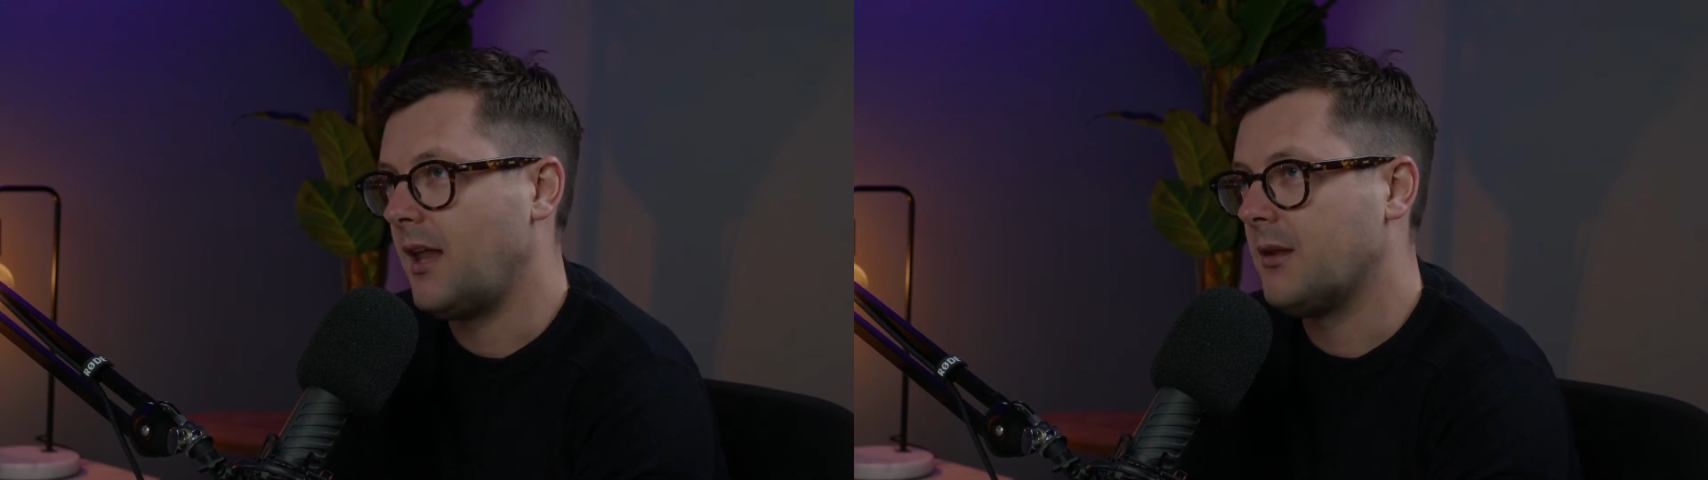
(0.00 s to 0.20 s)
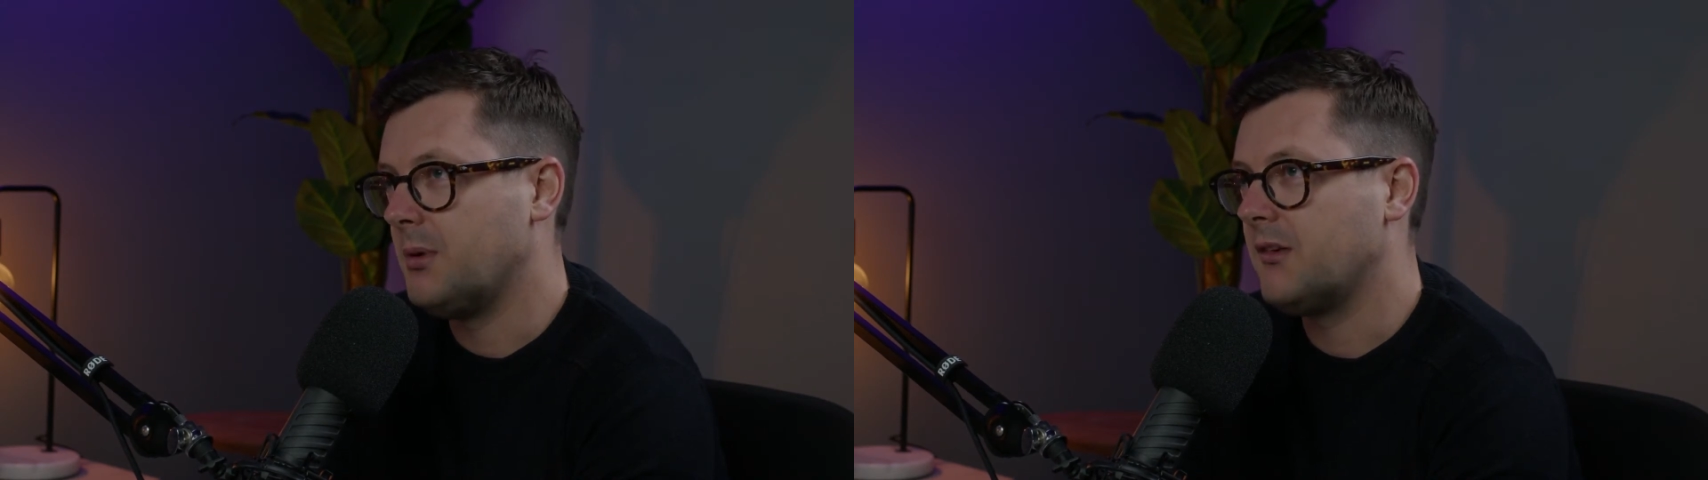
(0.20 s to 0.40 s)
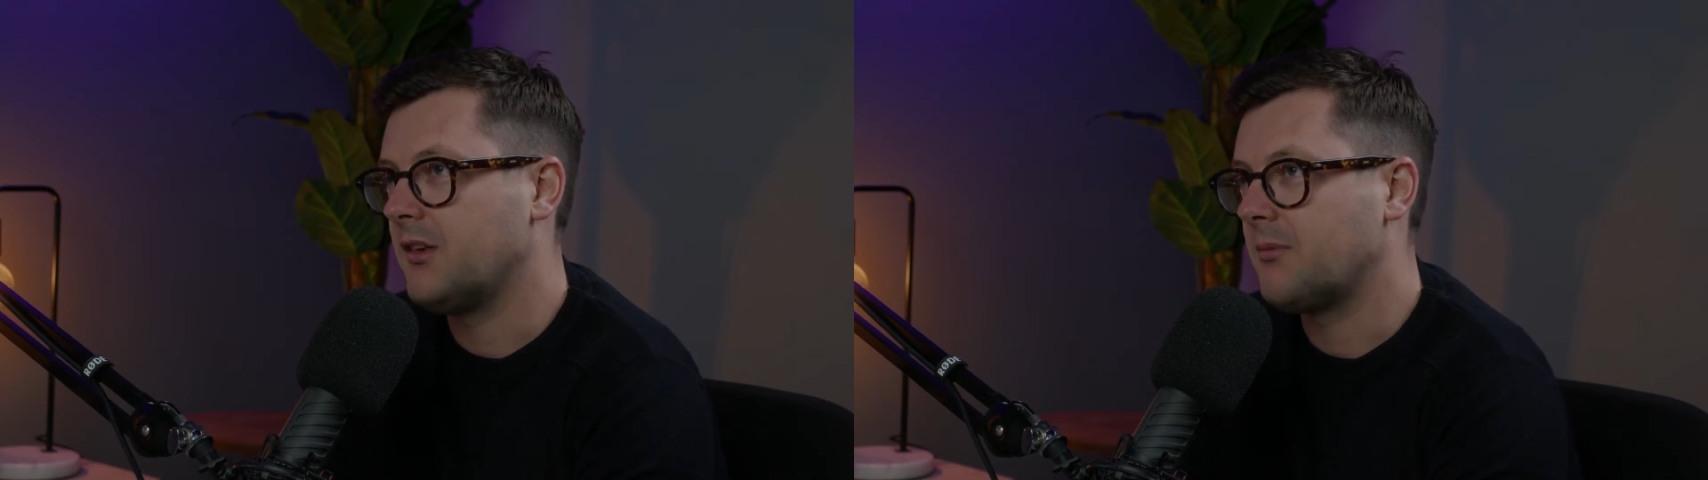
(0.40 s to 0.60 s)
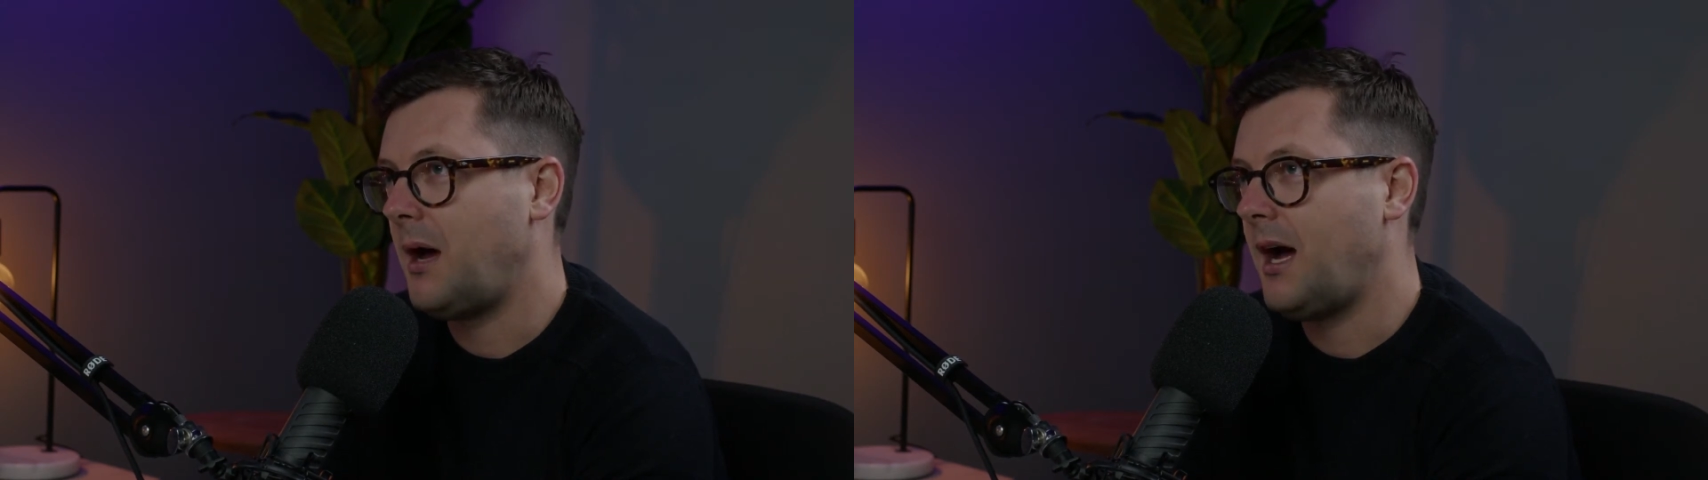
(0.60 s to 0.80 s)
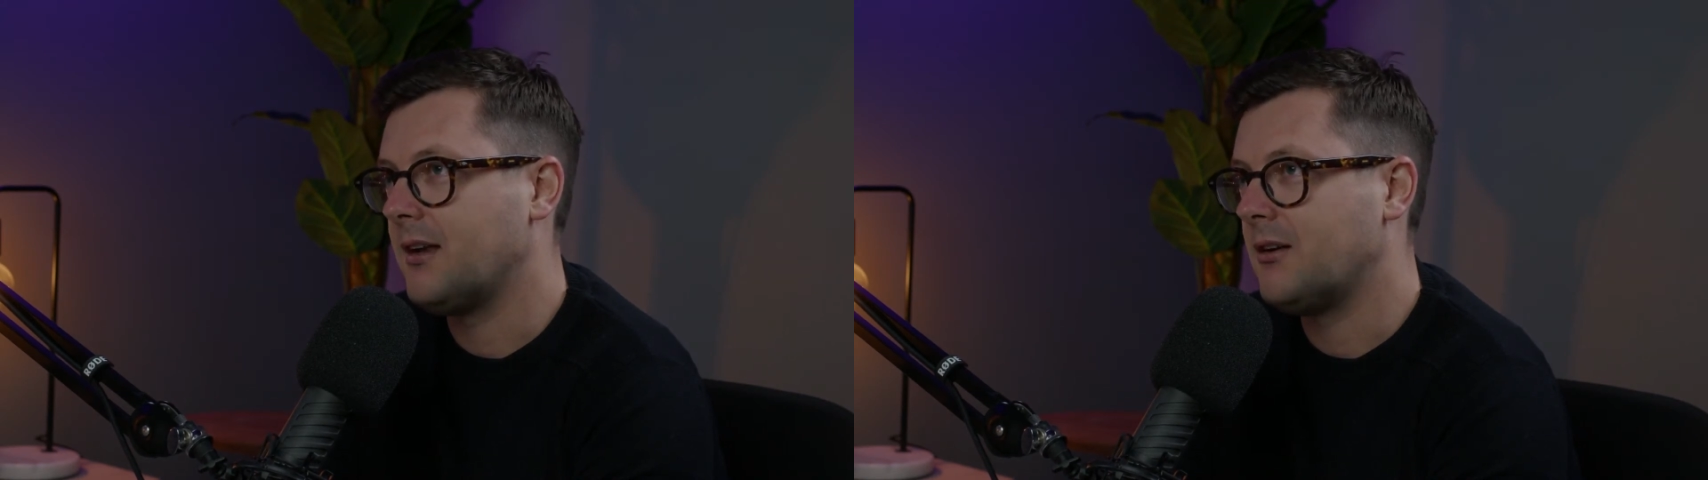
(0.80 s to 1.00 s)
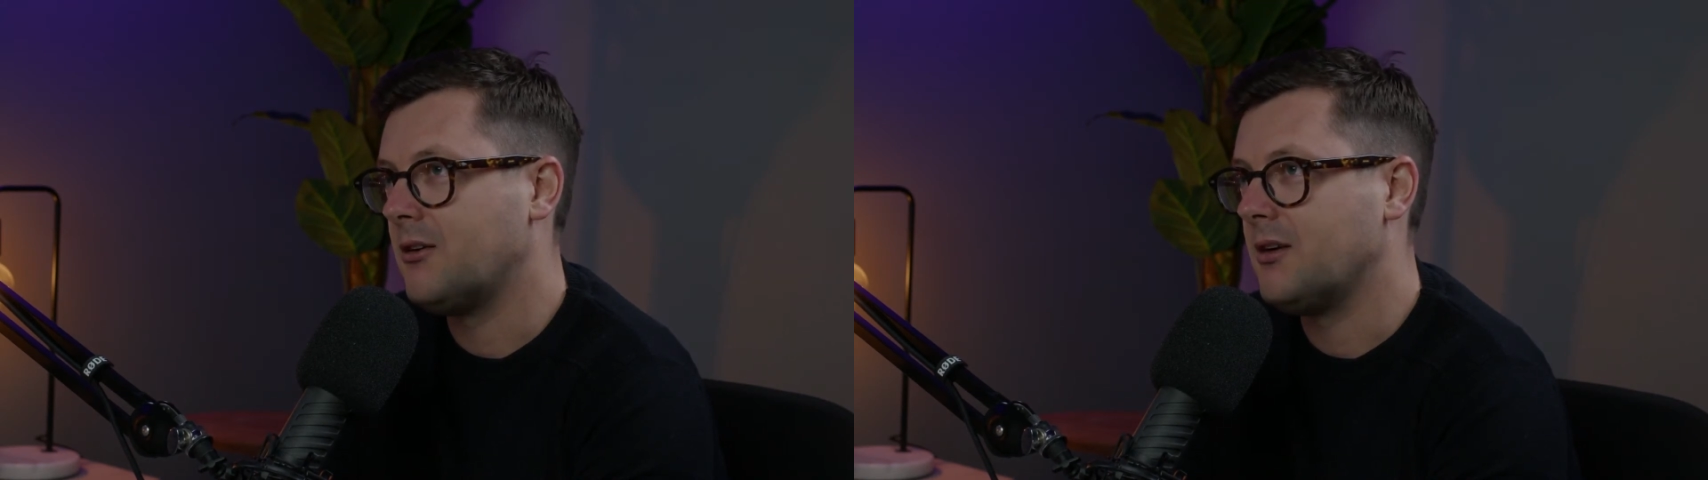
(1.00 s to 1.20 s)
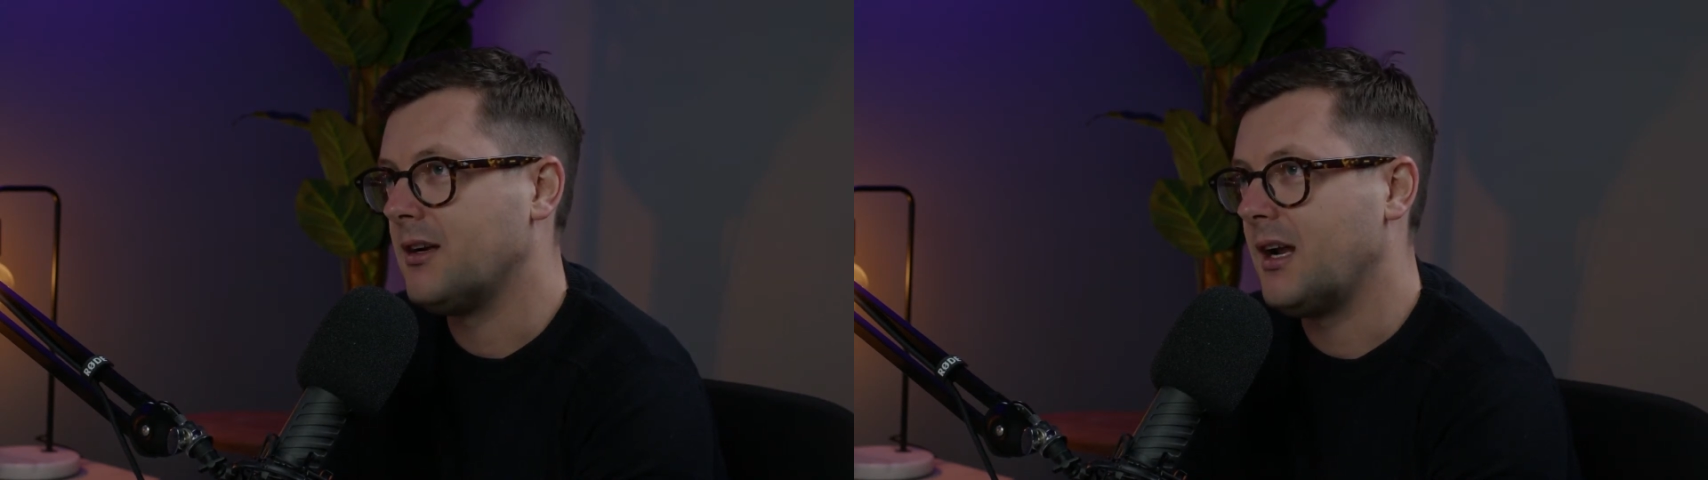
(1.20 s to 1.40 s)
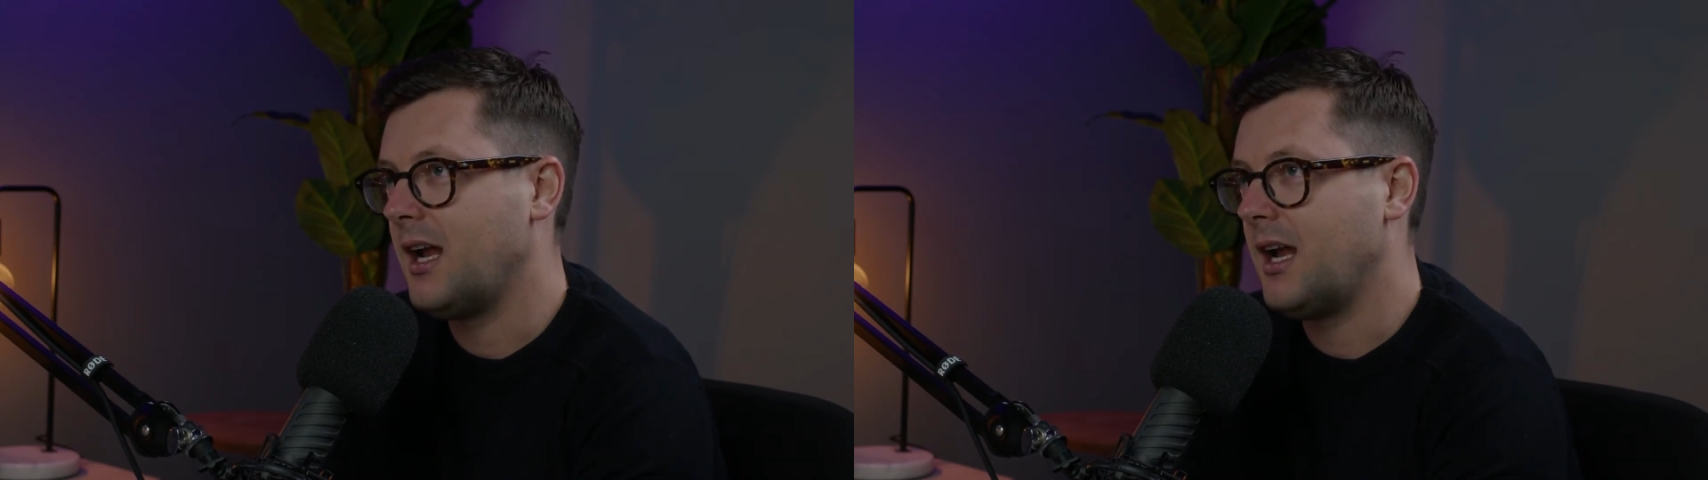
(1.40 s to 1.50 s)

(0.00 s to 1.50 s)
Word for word: other business partner and